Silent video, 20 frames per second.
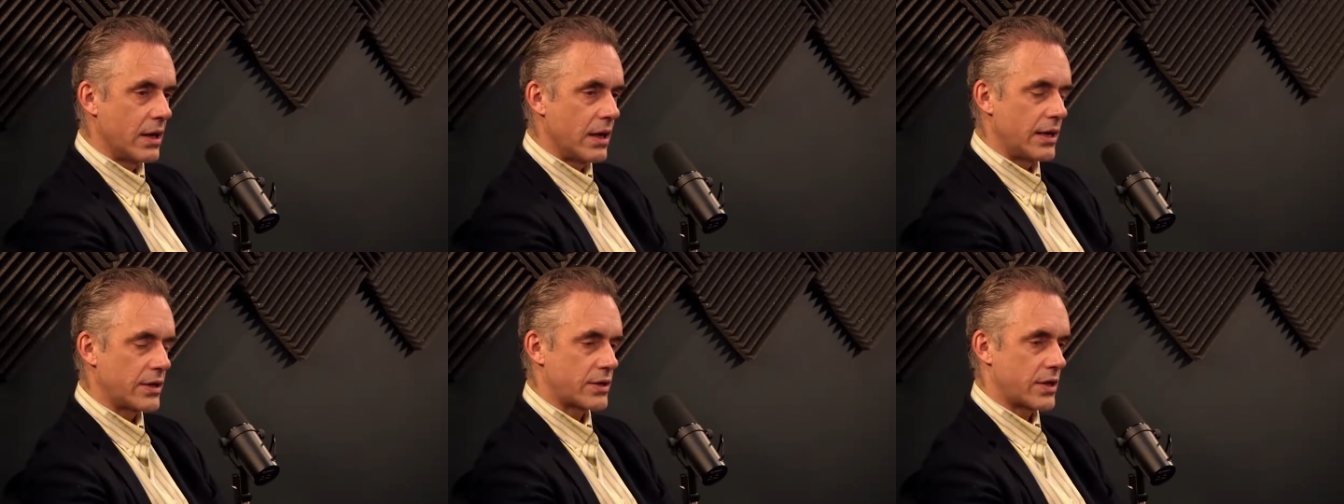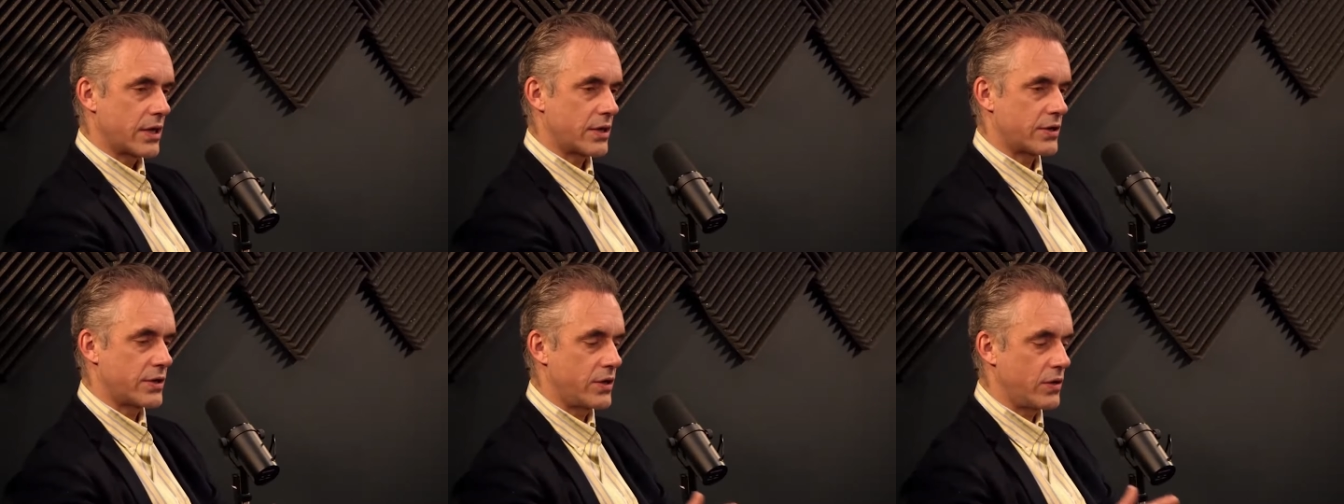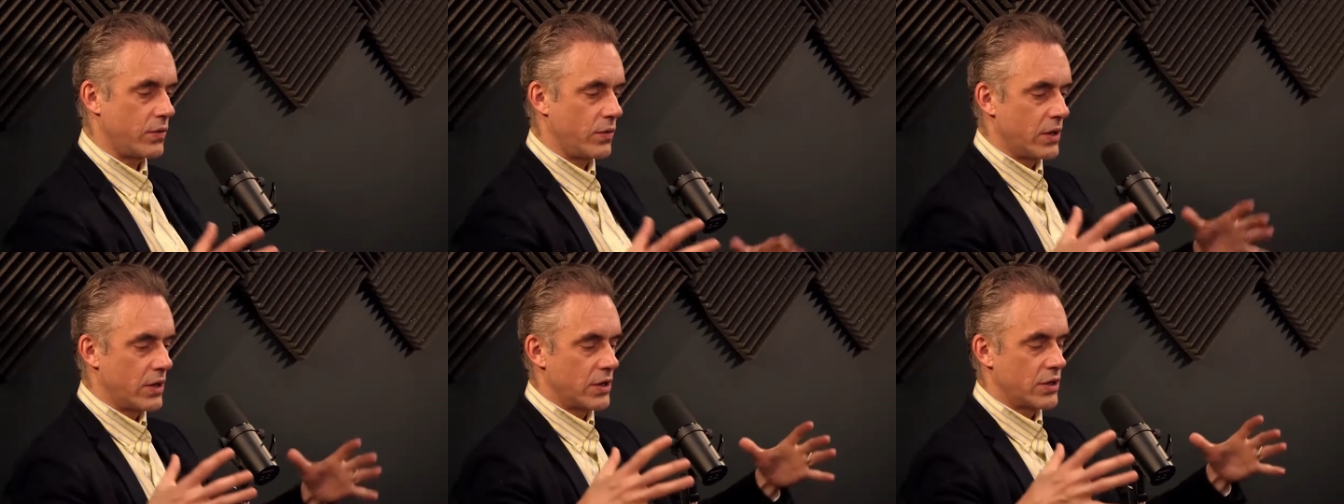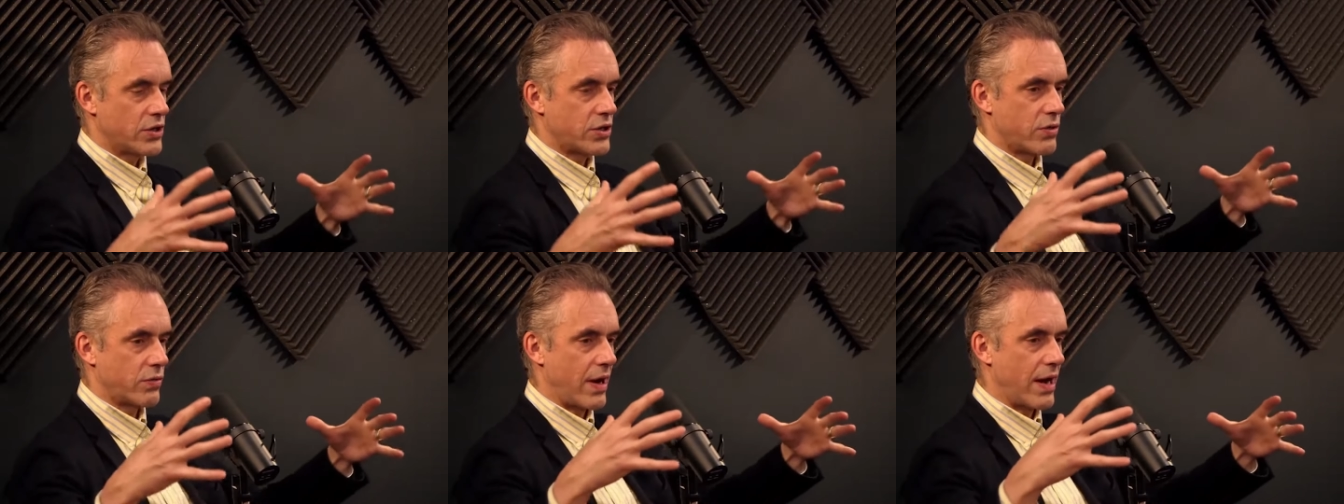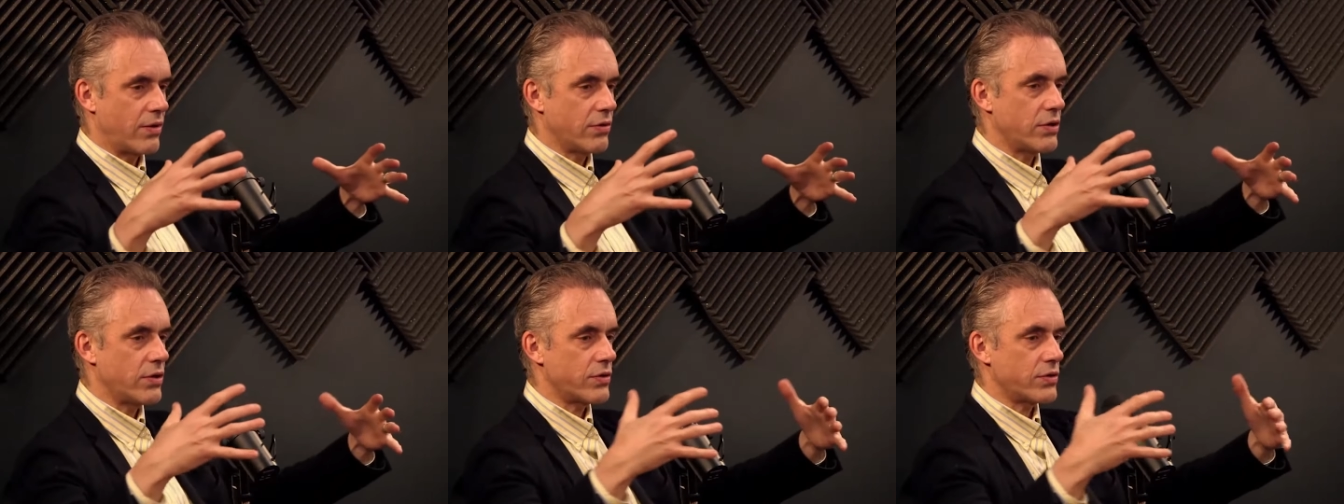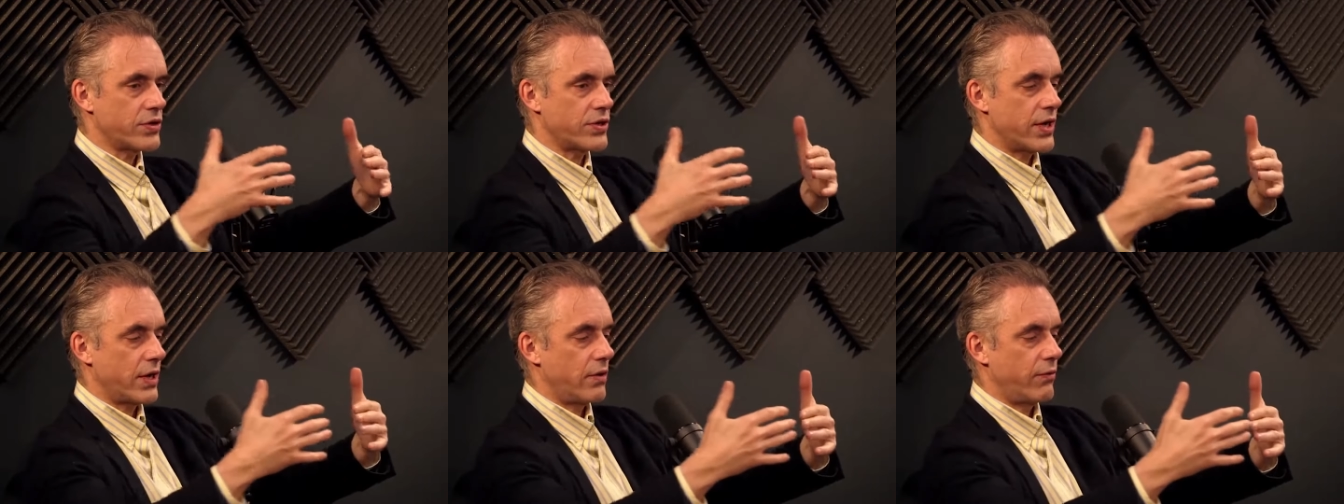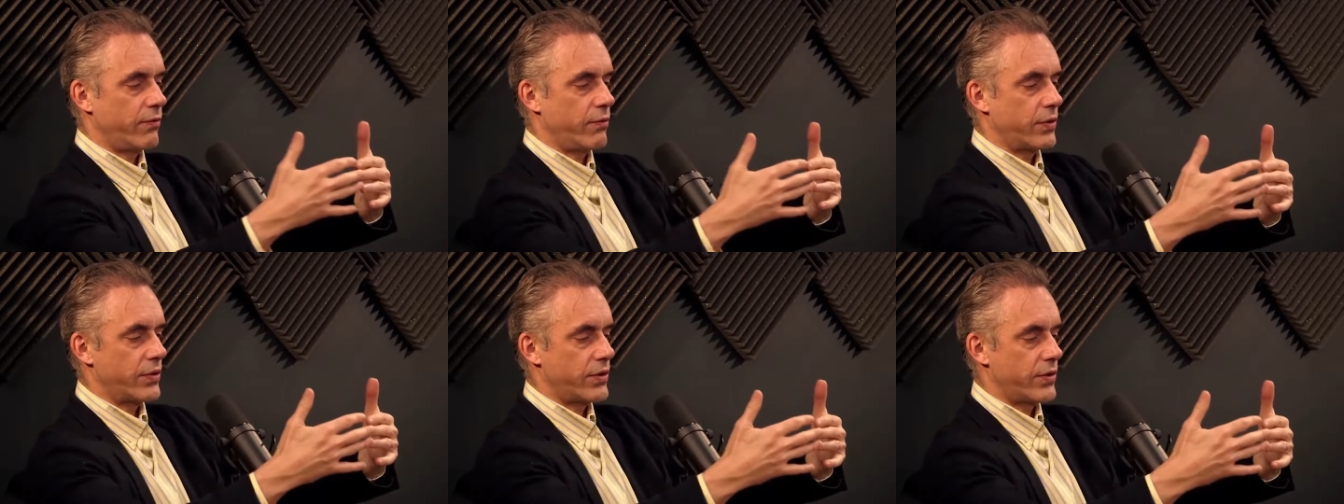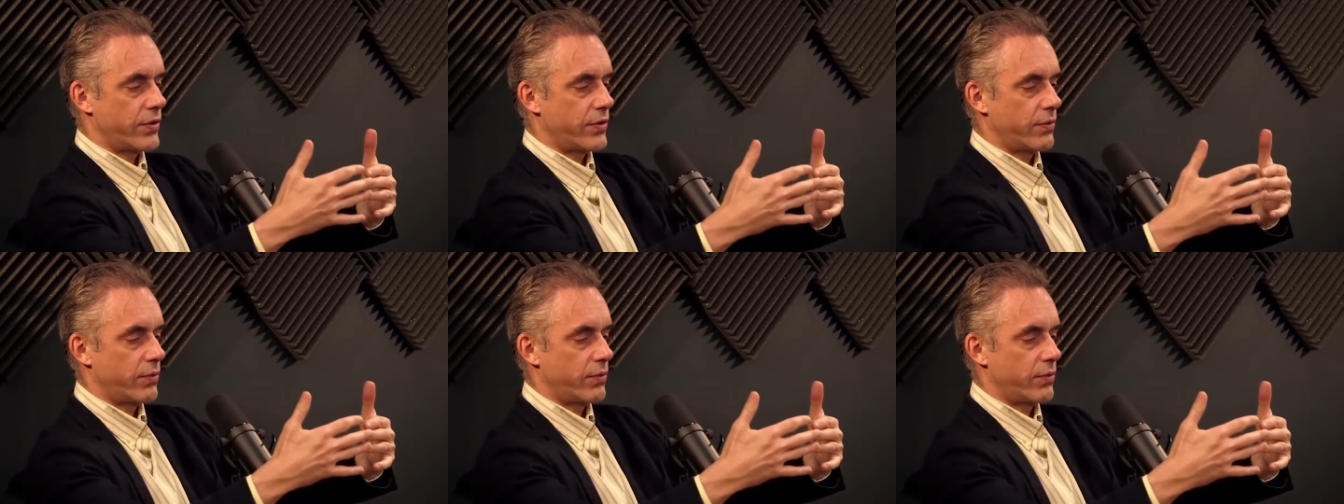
is because you surround yourself with